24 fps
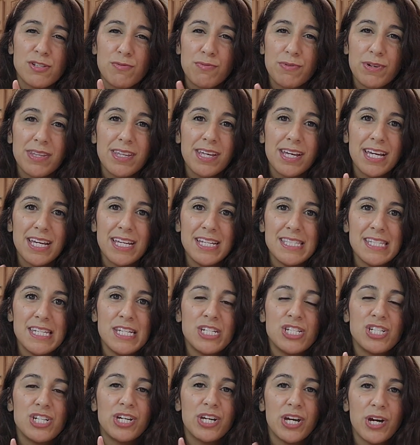a really easy
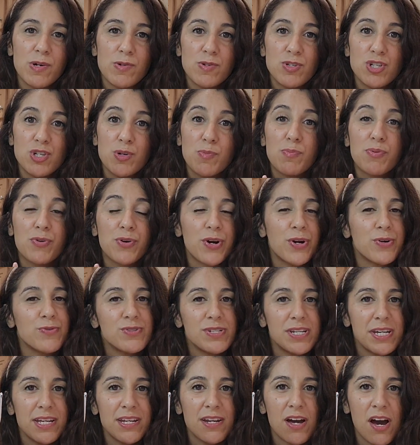to go to
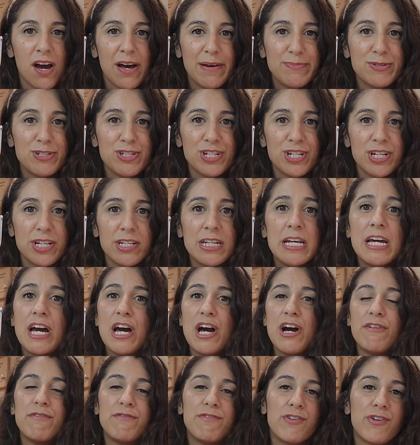protein option
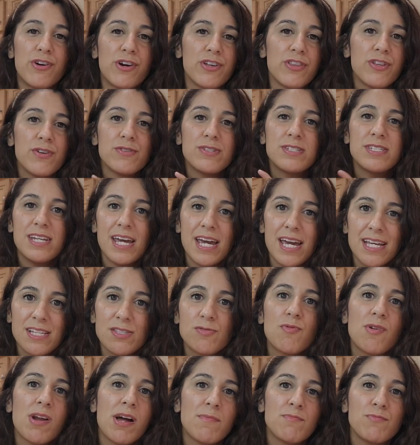for those days
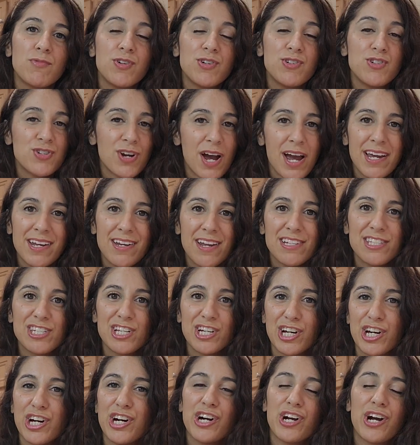where I'm trying not to
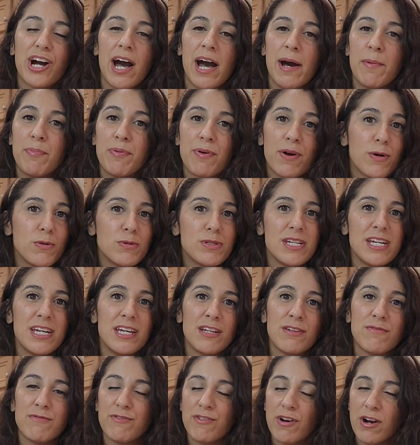cook a
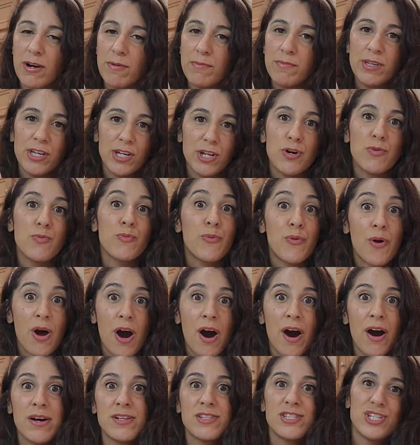protein from,
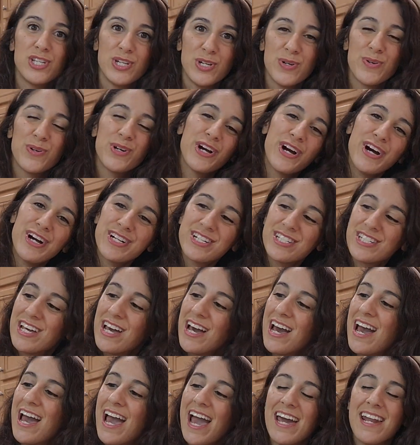raw to cooked,
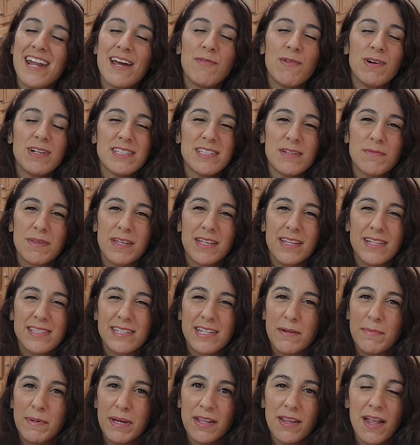and I want something that's
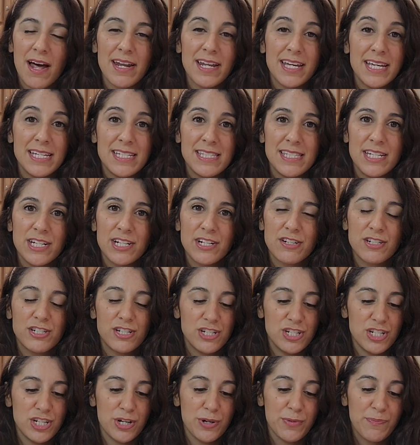going to be a lot easier to
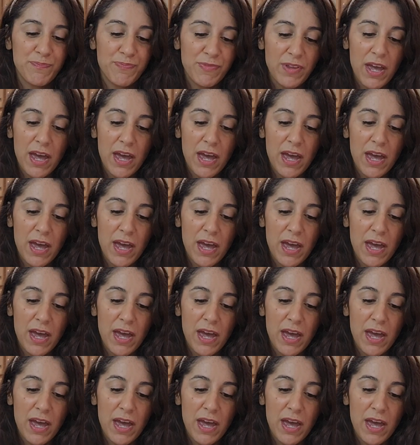do.